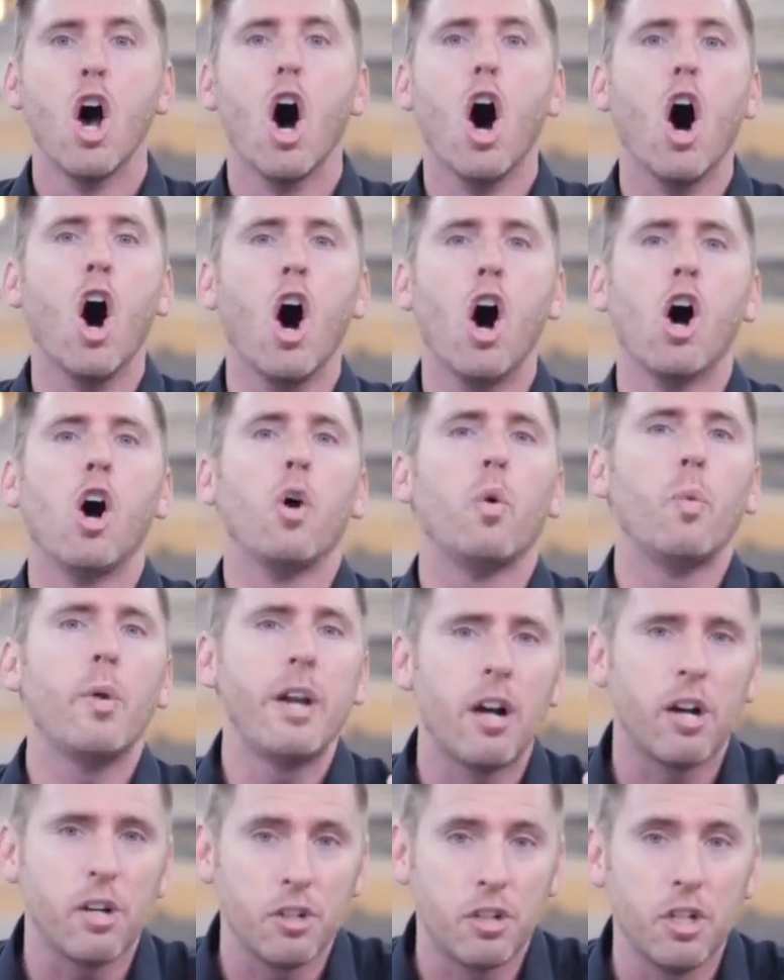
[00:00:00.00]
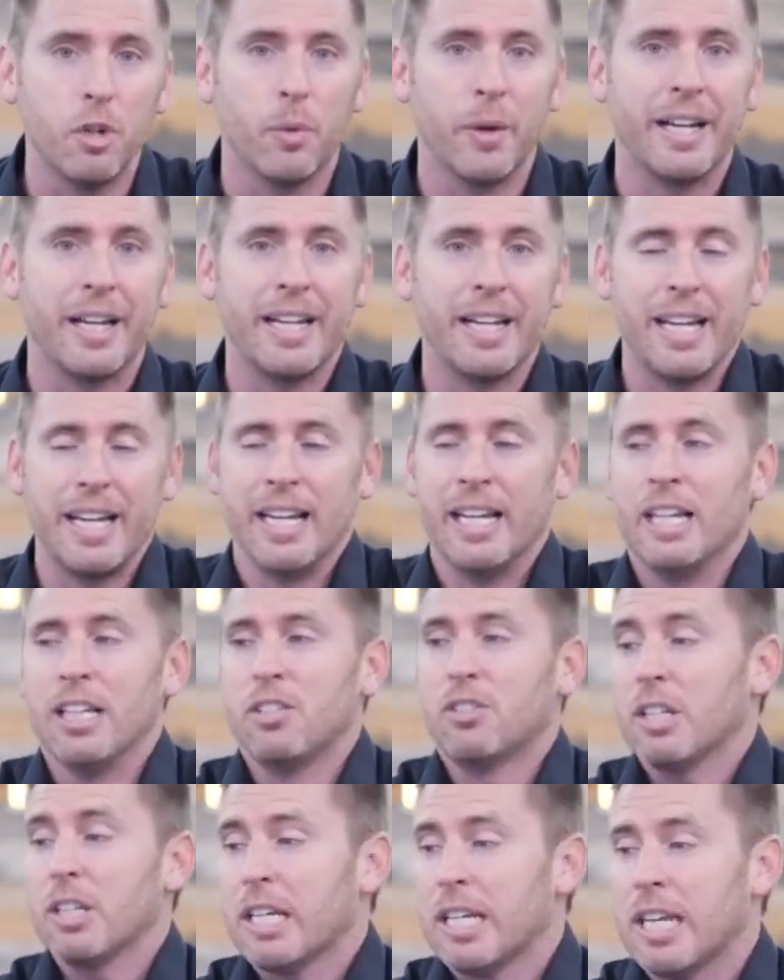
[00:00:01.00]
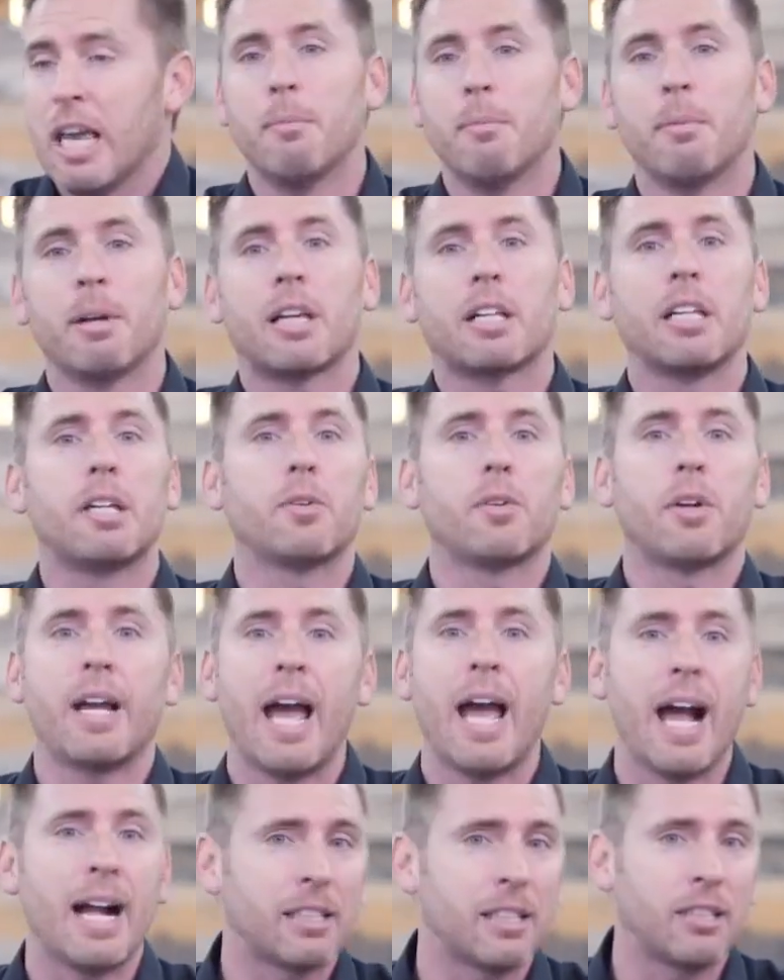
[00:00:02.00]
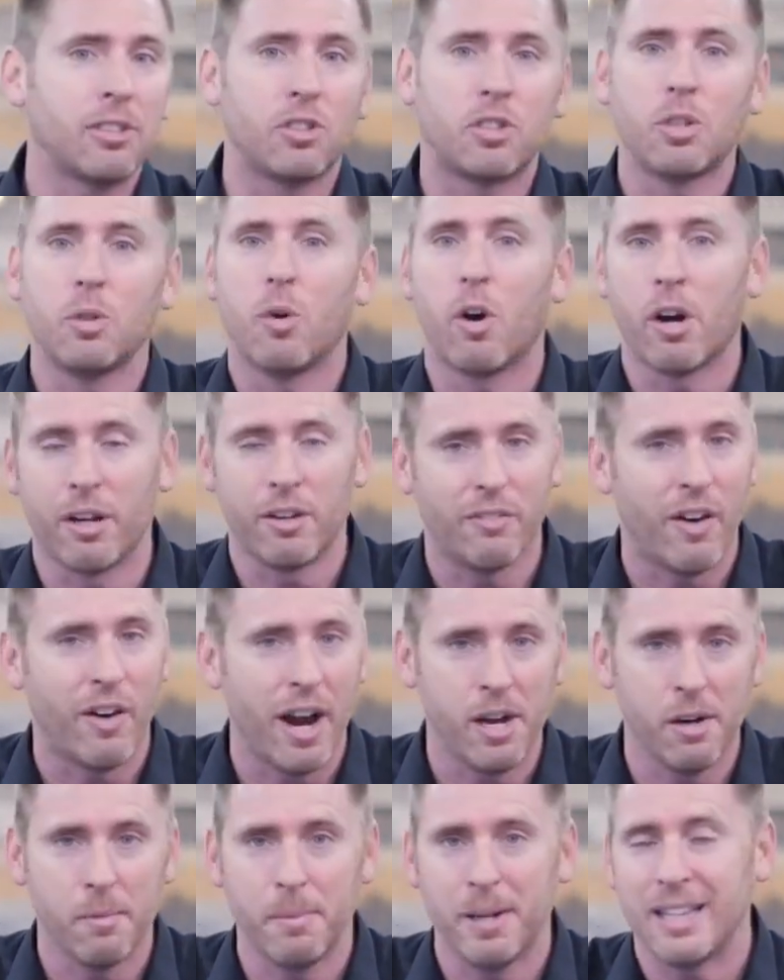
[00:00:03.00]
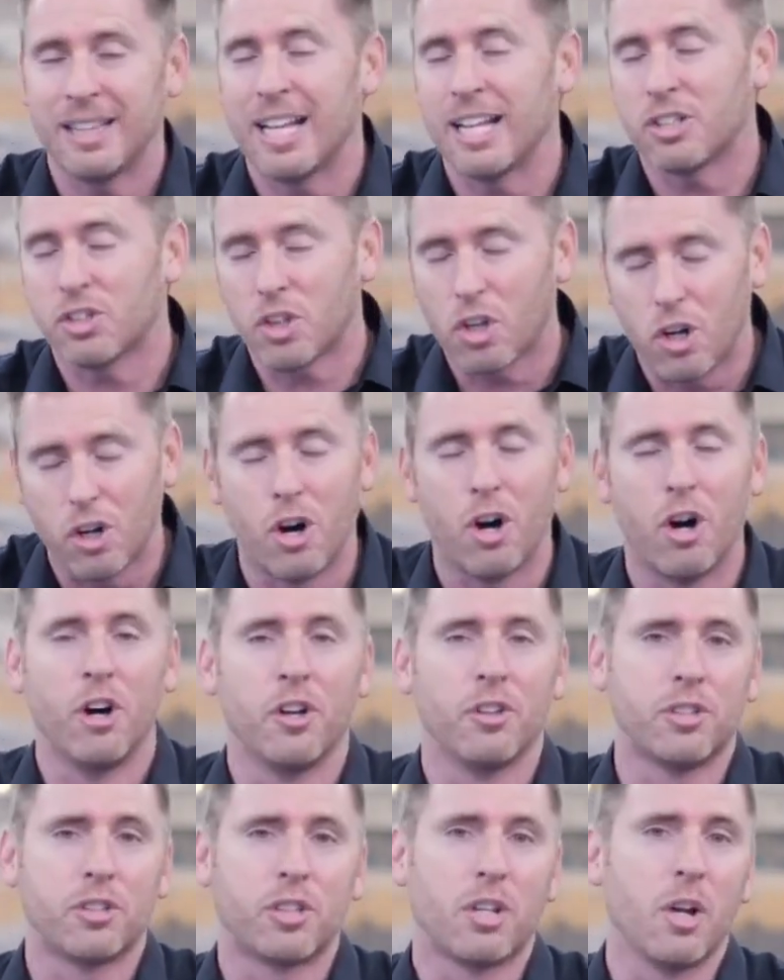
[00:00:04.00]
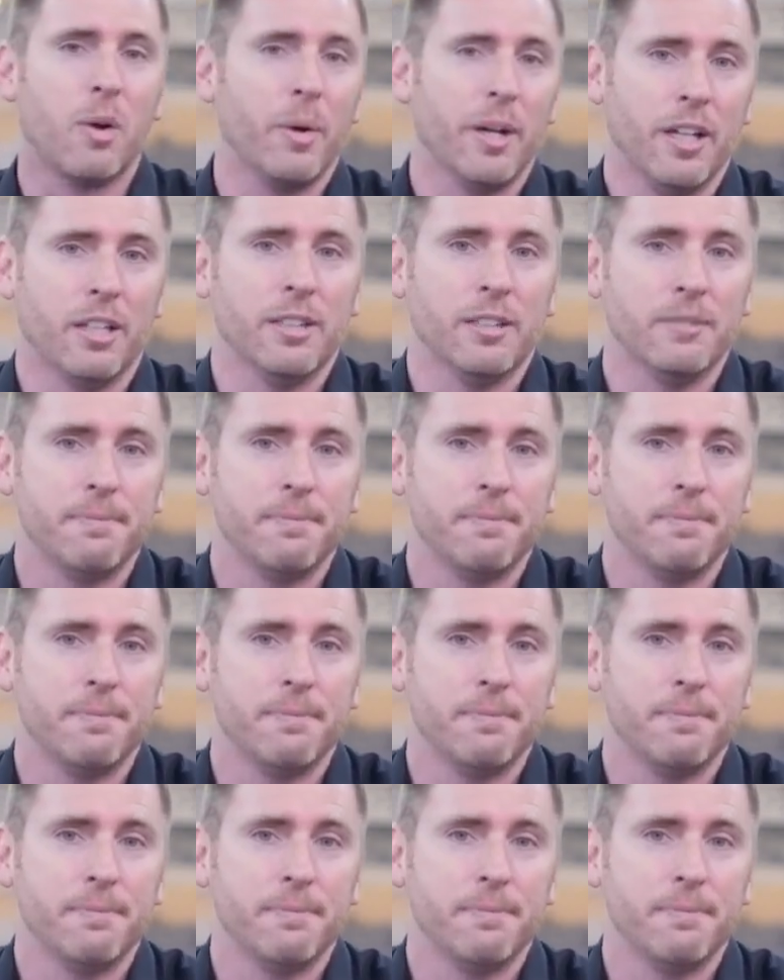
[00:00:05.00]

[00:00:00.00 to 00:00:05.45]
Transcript: All we are doing is chemically reacting to our environment. That's all that's going on.